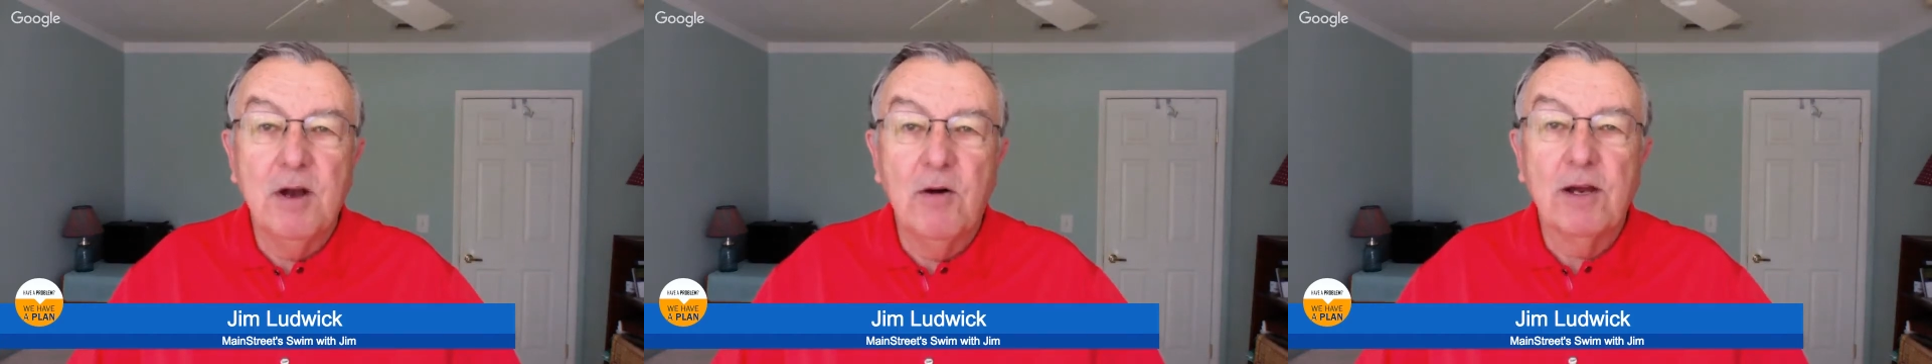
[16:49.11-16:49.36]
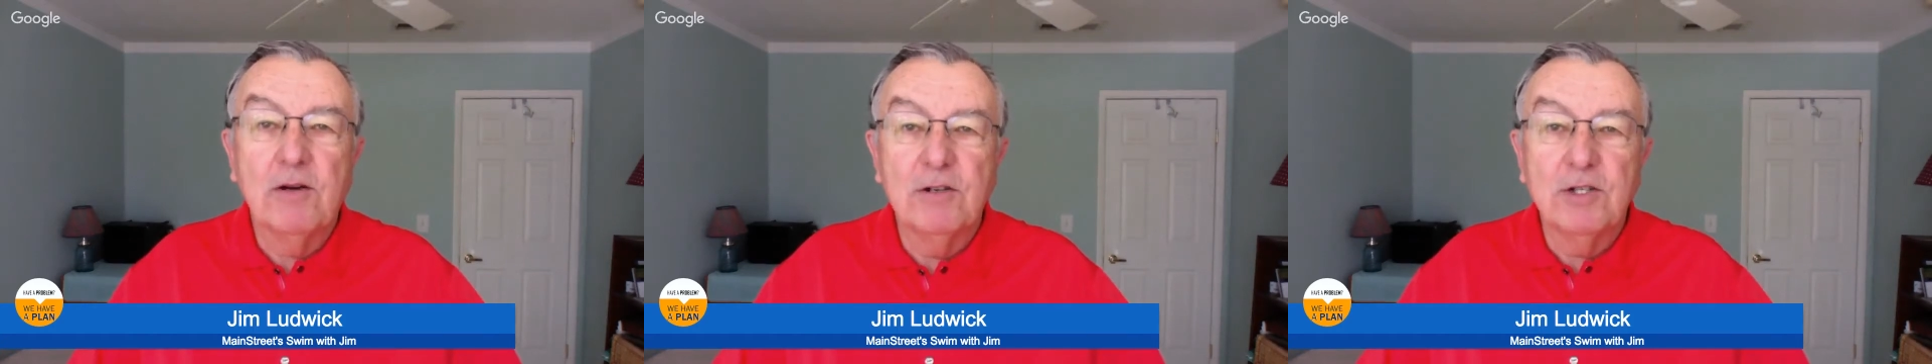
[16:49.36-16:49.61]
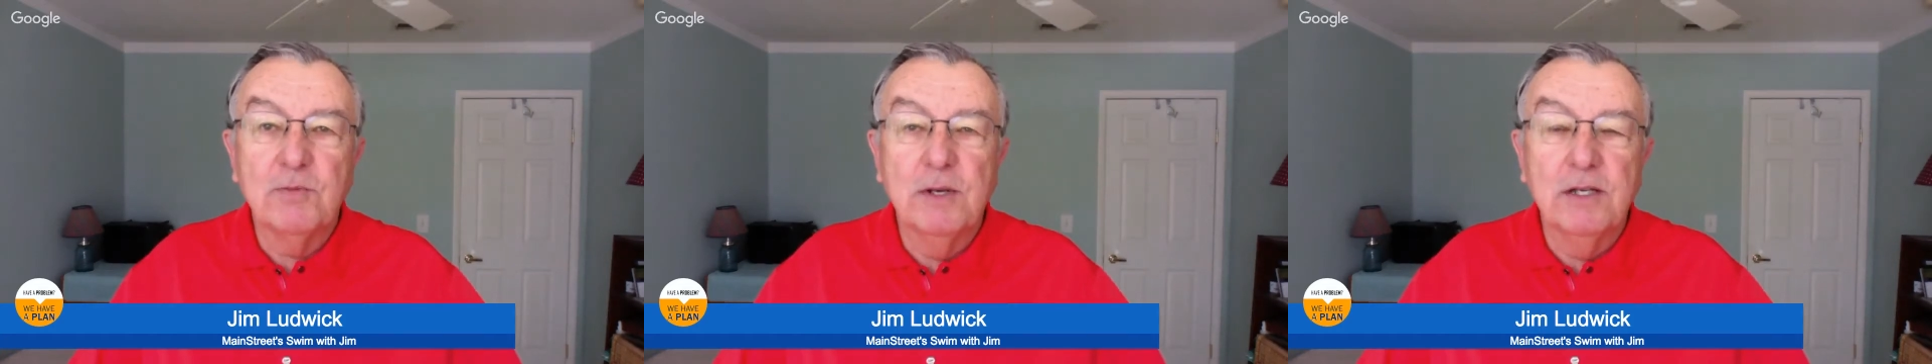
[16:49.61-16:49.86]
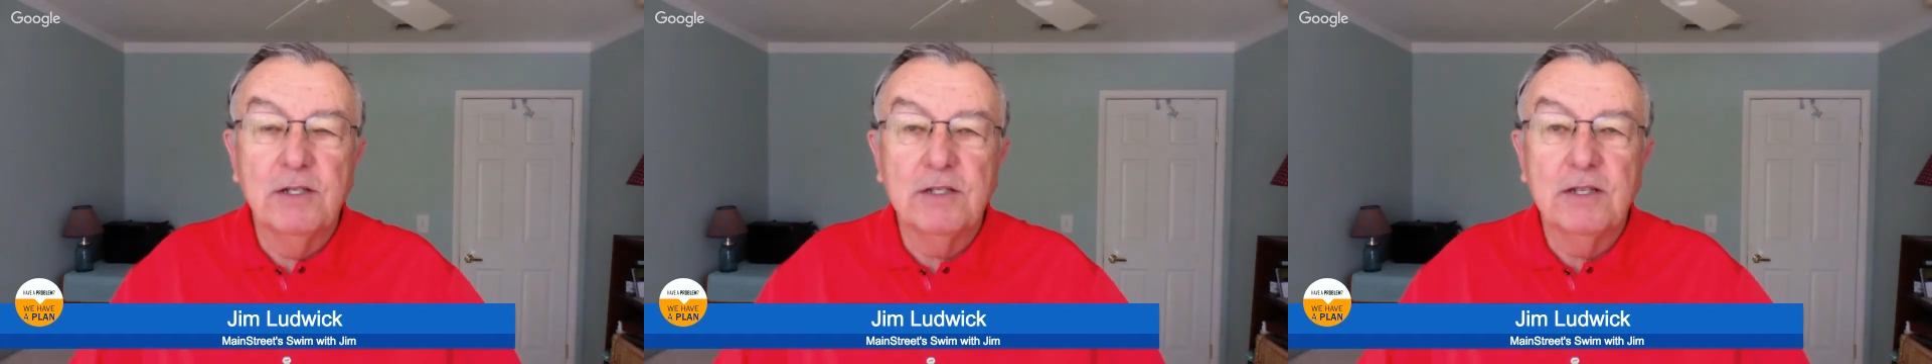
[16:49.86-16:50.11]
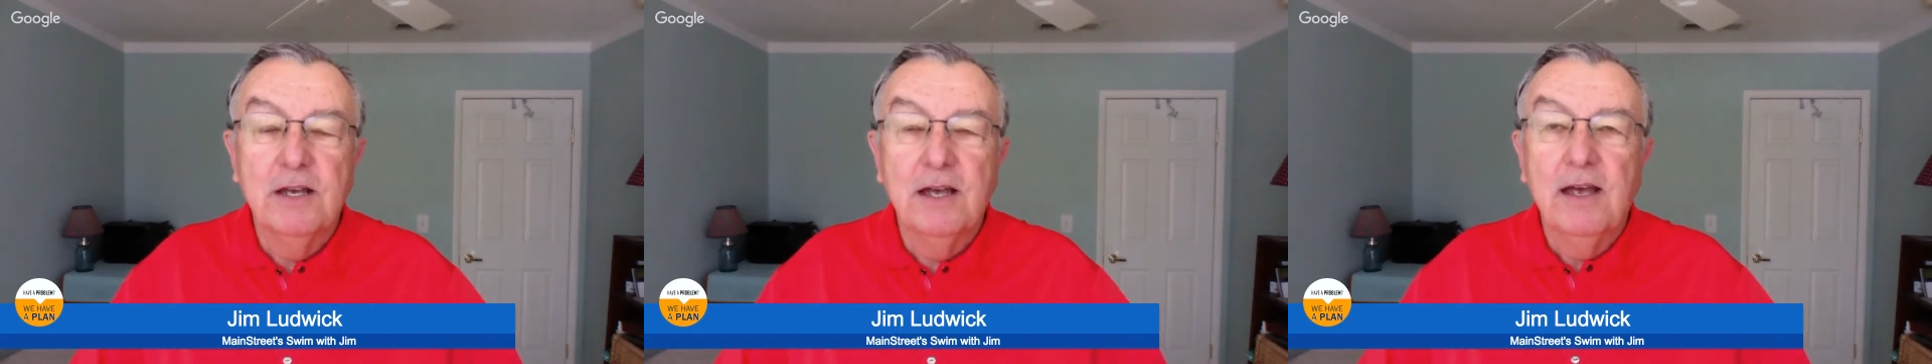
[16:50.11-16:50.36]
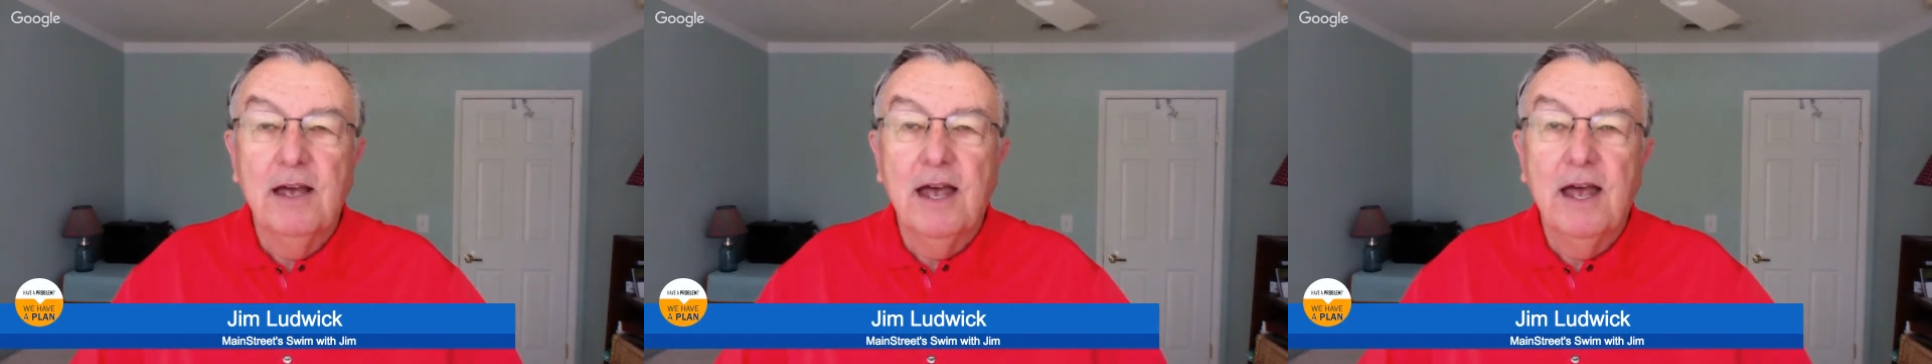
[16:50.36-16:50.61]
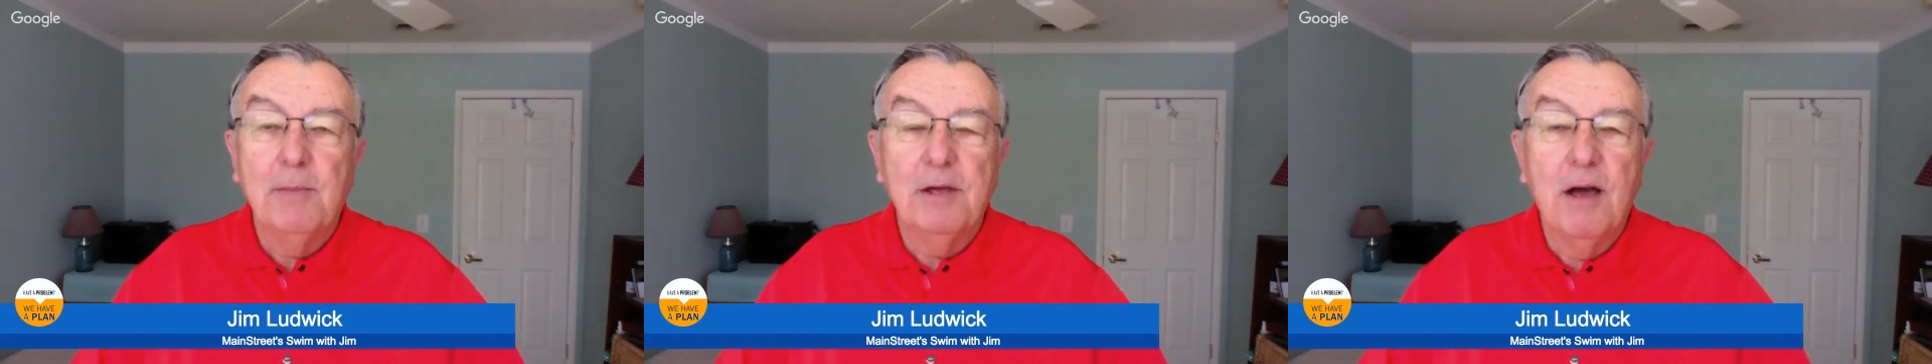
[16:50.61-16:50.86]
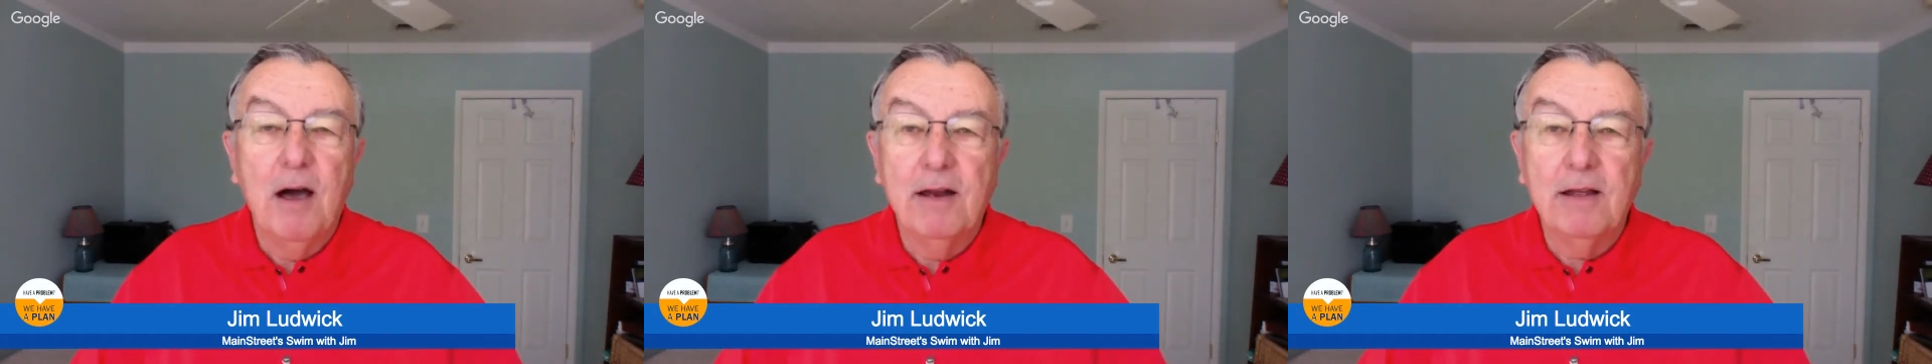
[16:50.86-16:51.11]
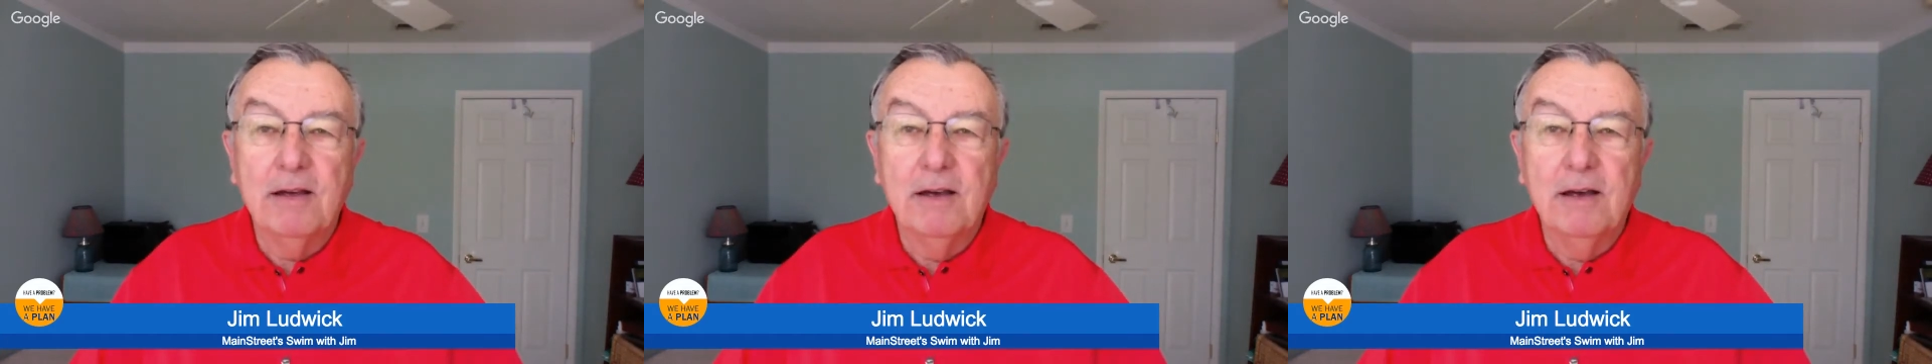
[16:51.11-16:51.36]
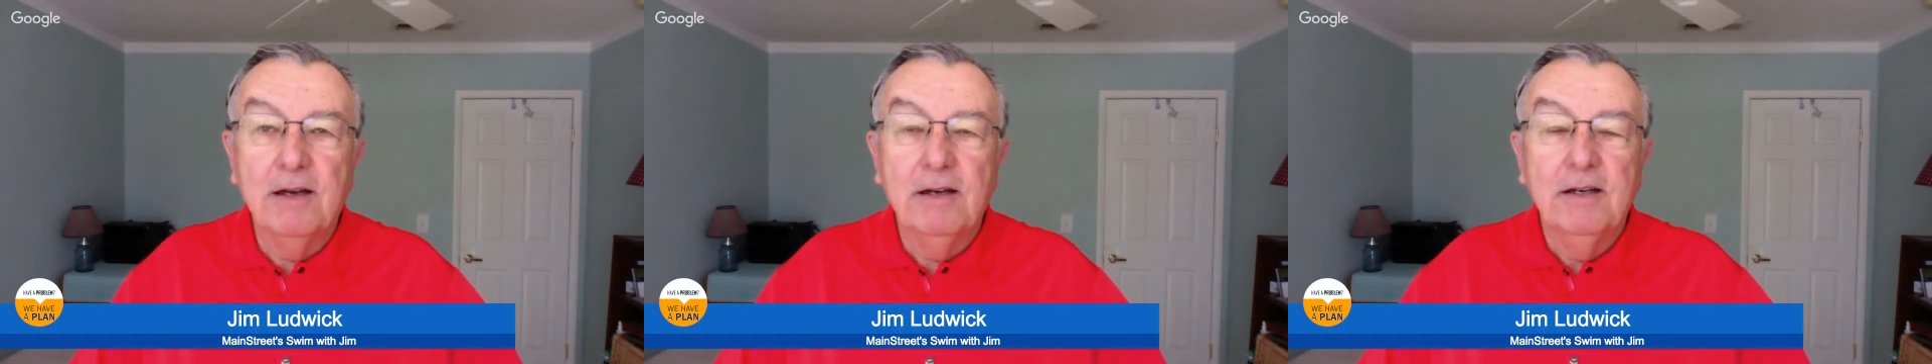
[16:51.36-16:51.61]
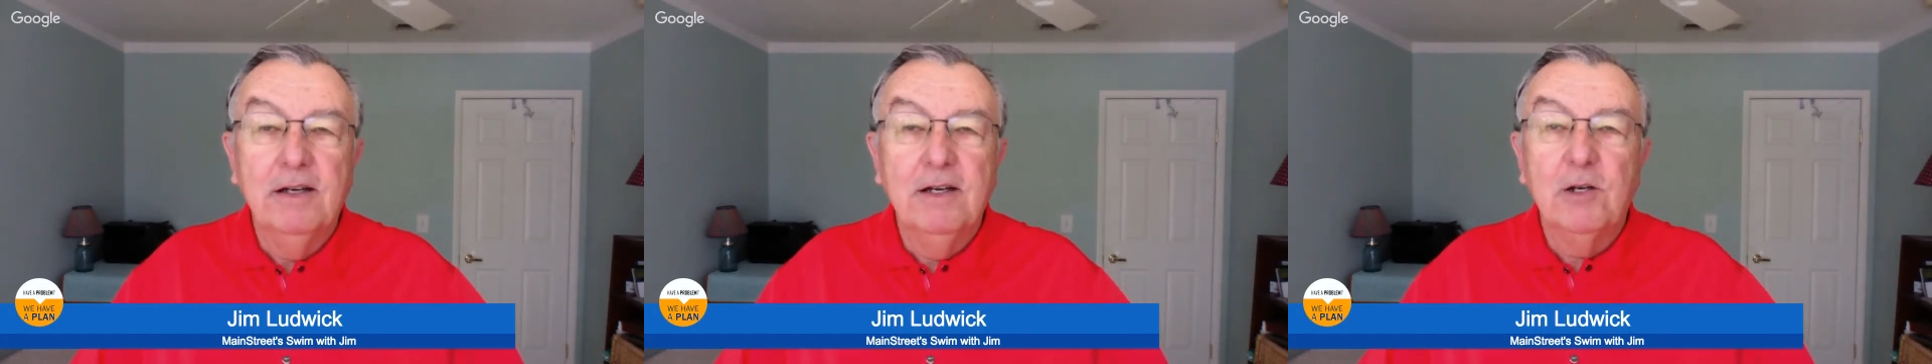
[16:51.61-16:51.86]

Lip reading: Merry Christmas, Happy Hanukkah,